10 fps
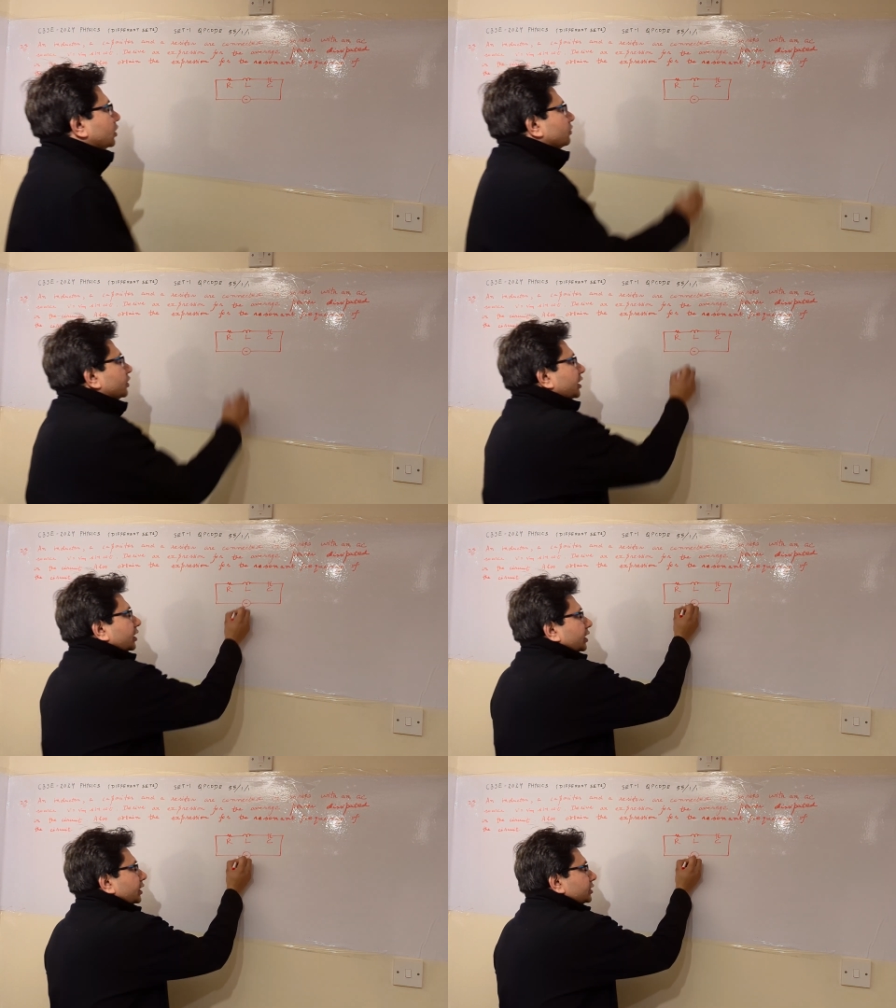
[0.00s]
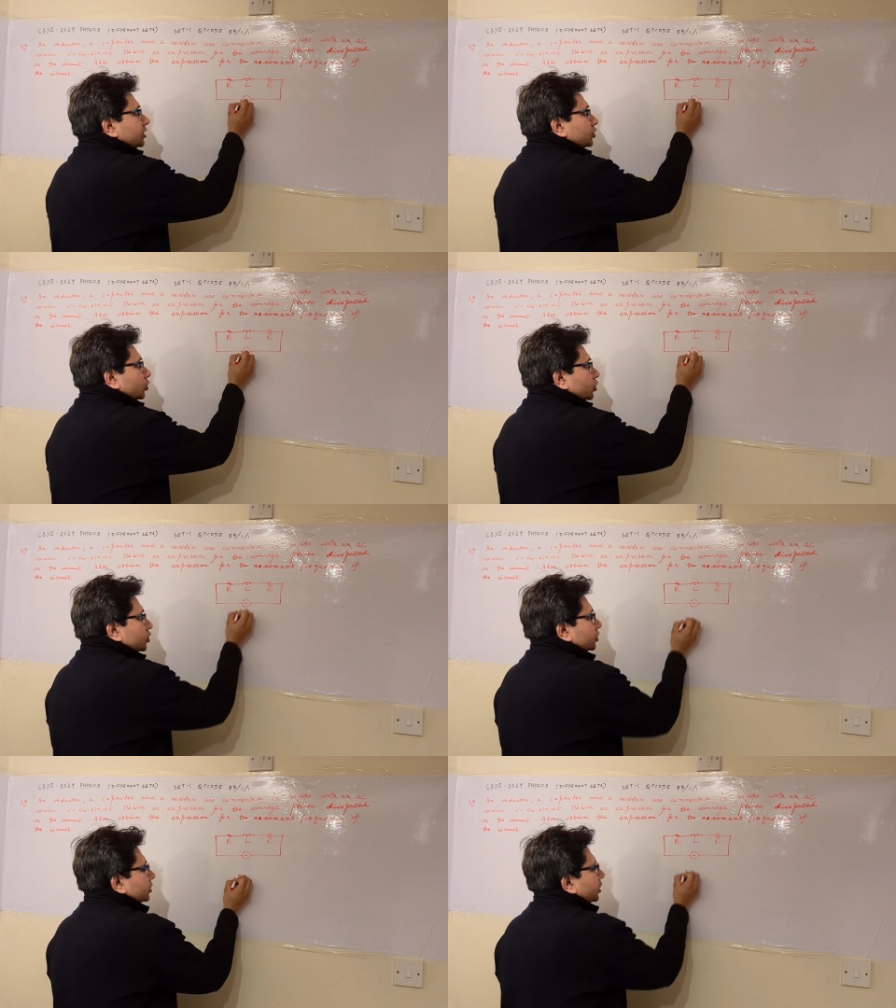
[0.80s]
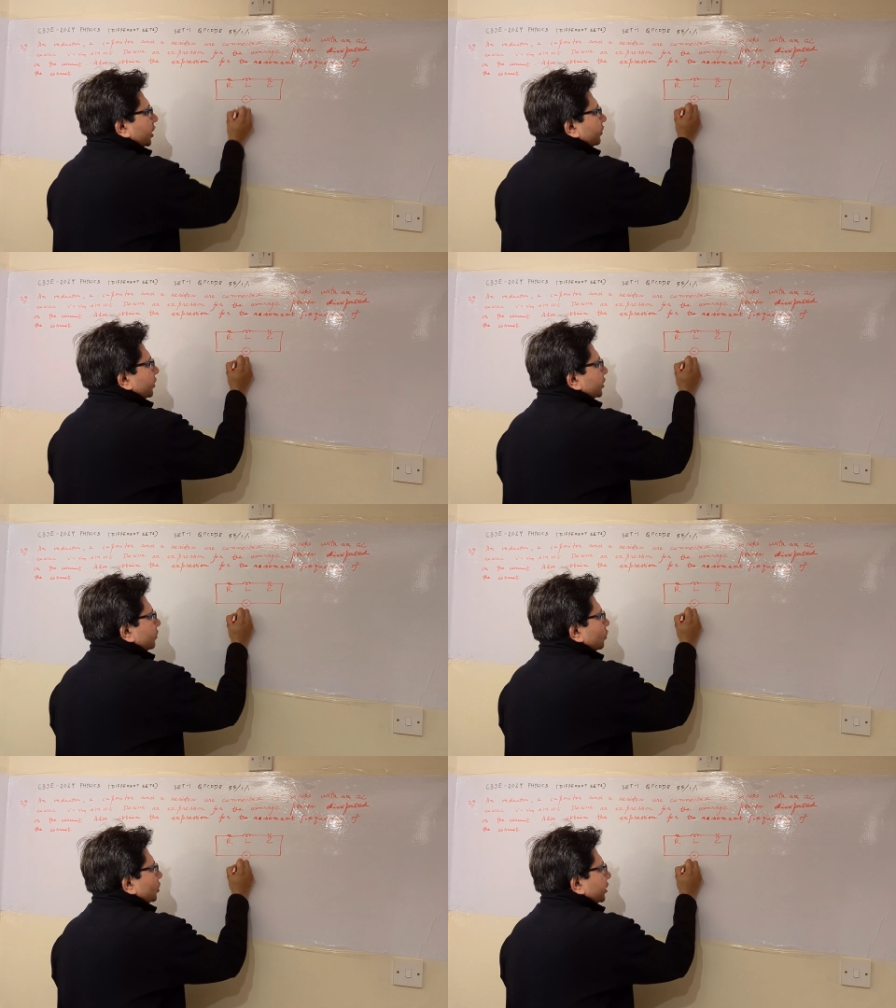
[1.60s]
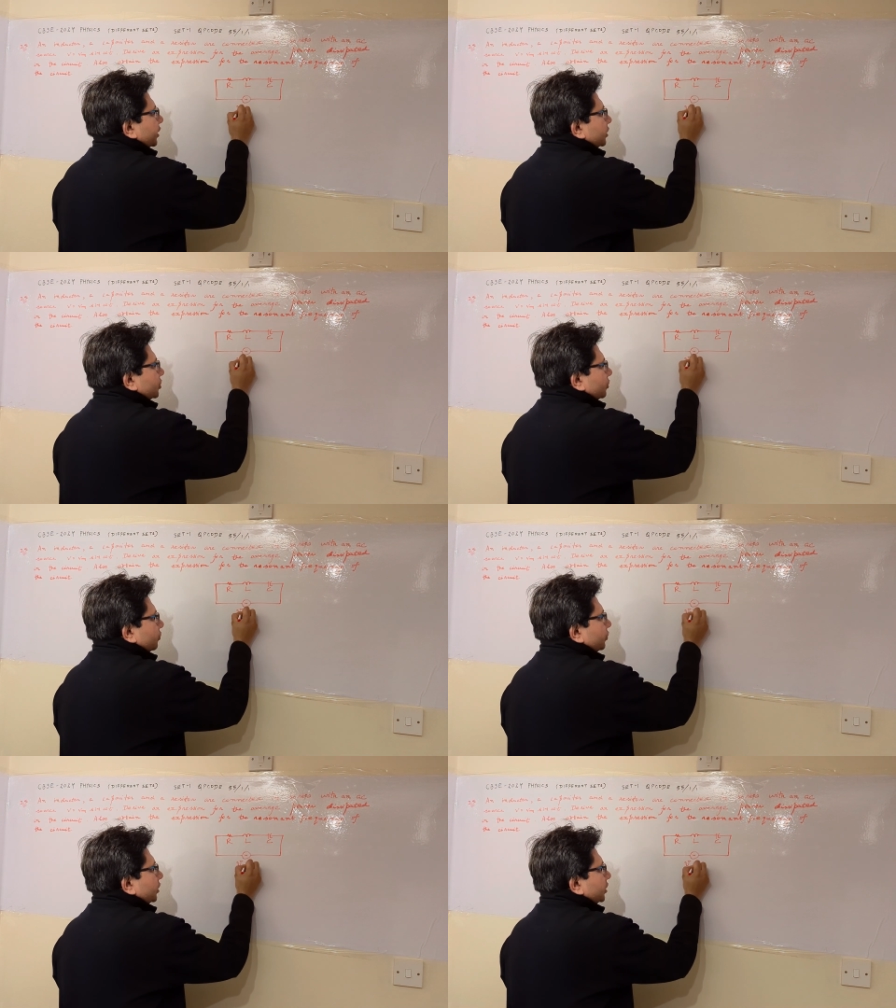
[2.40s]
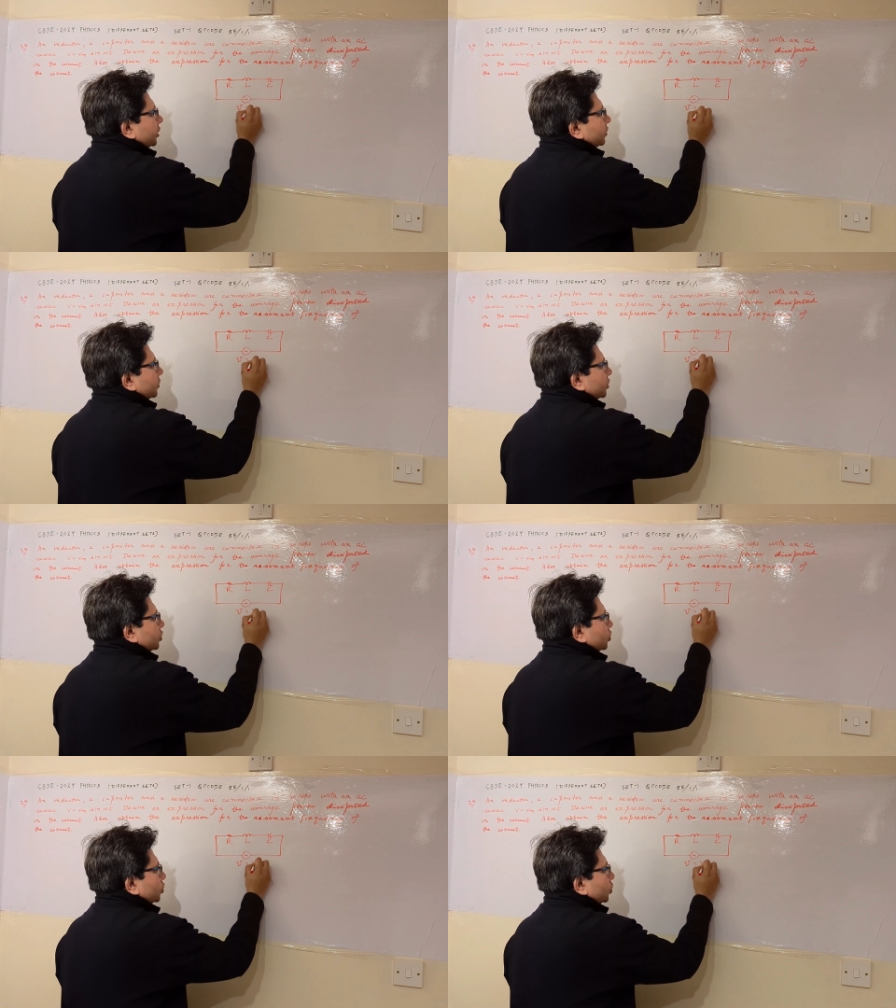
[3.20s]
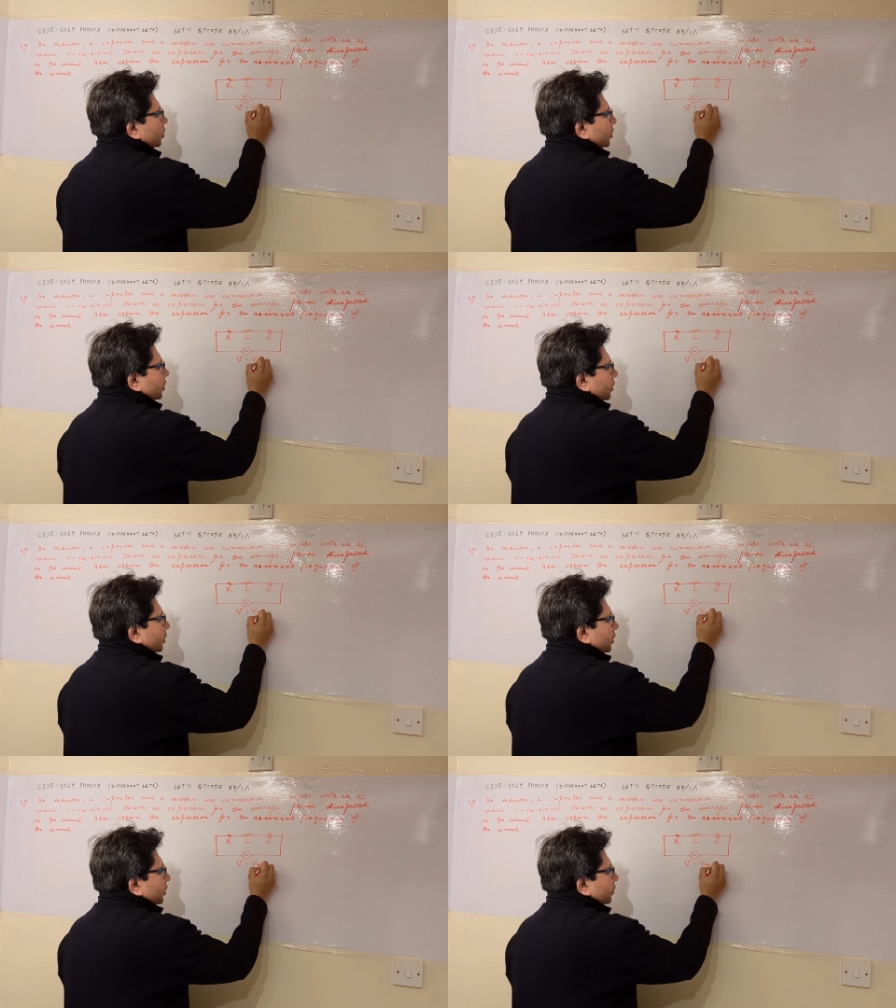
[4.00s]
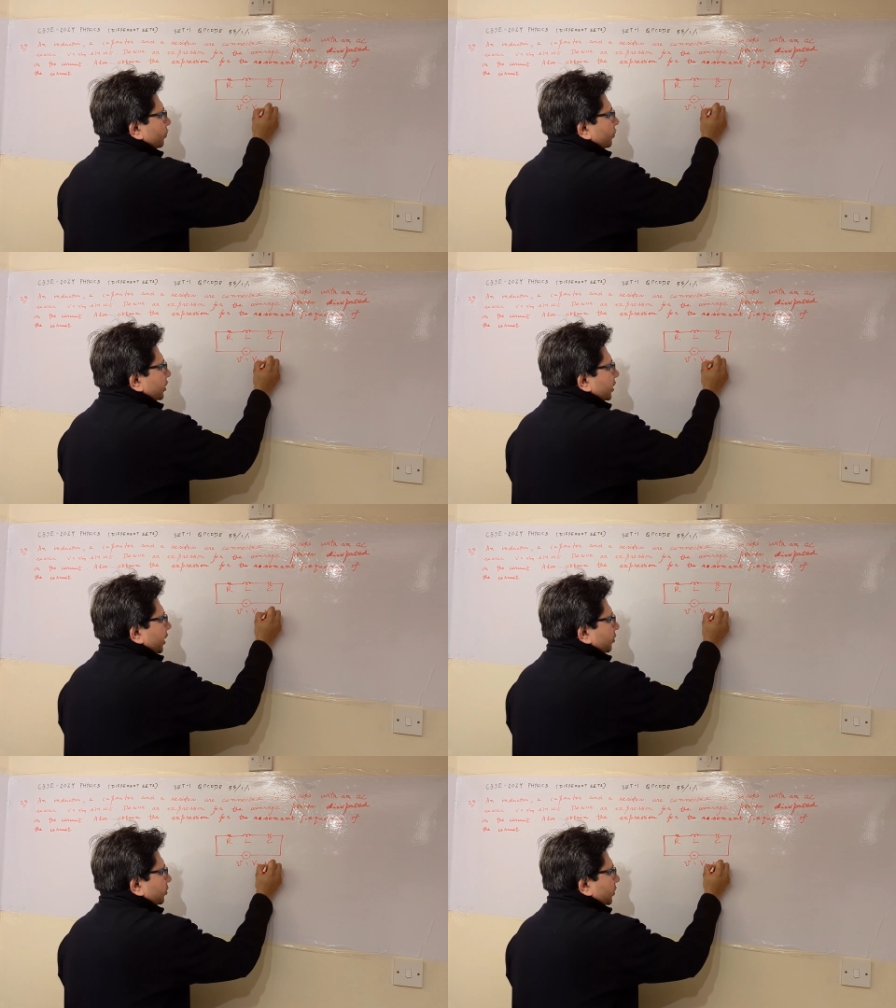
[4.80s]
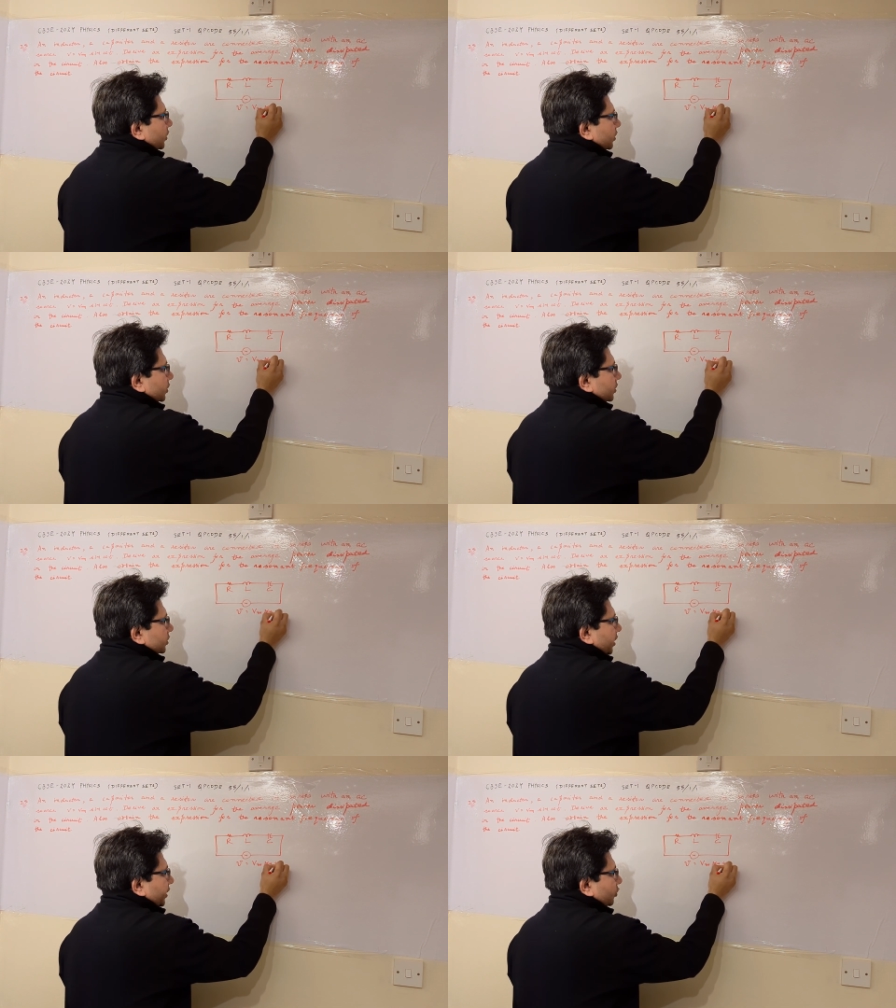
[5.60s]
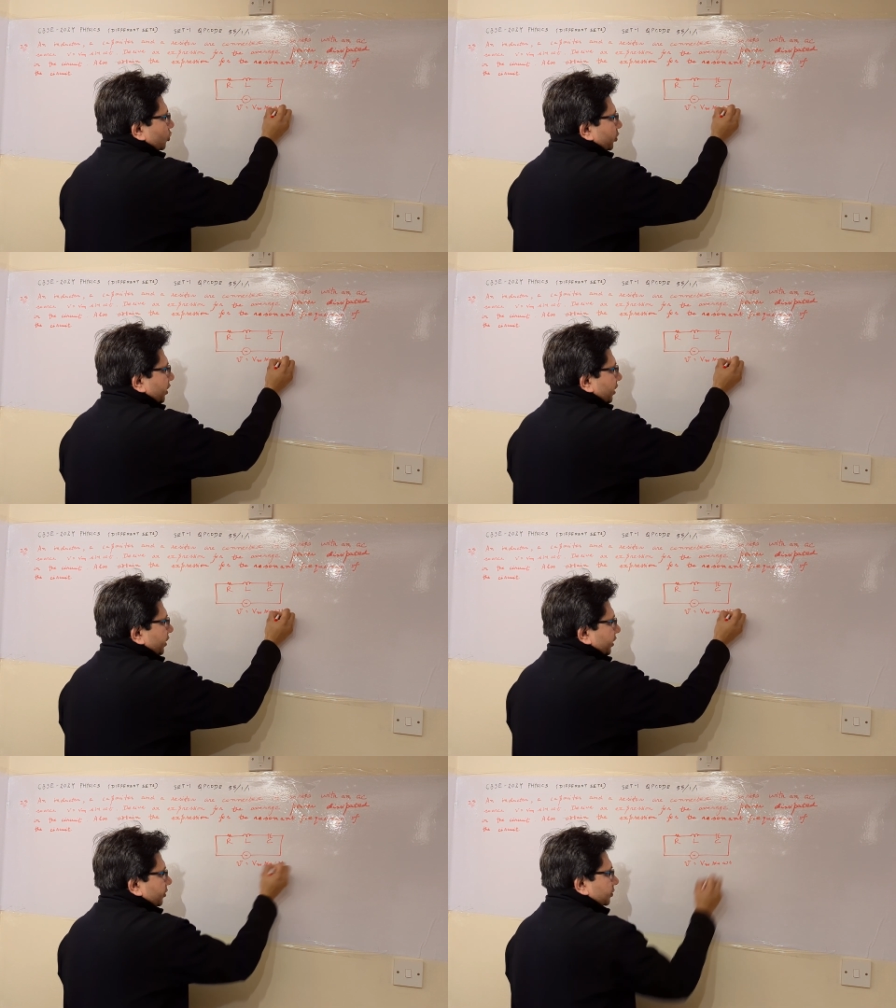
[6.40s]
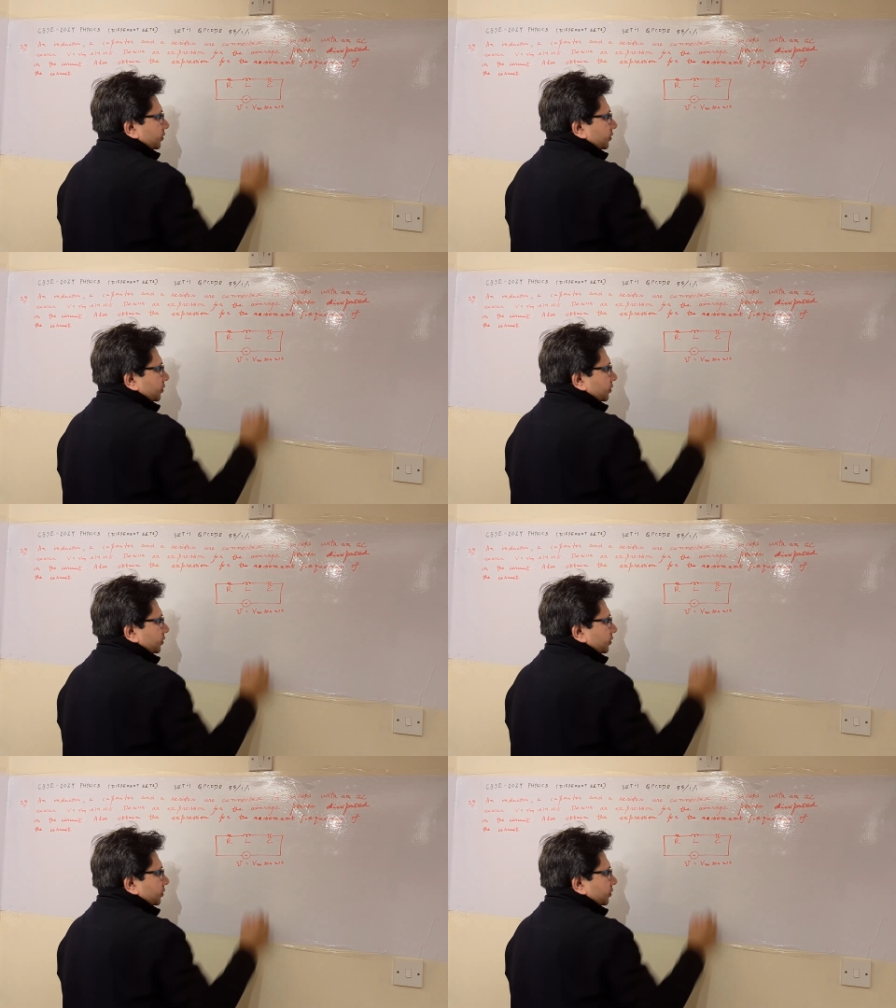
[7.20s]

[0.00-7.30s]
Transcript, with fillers: with an AC source having the voltage V equals to Vm sine omega t.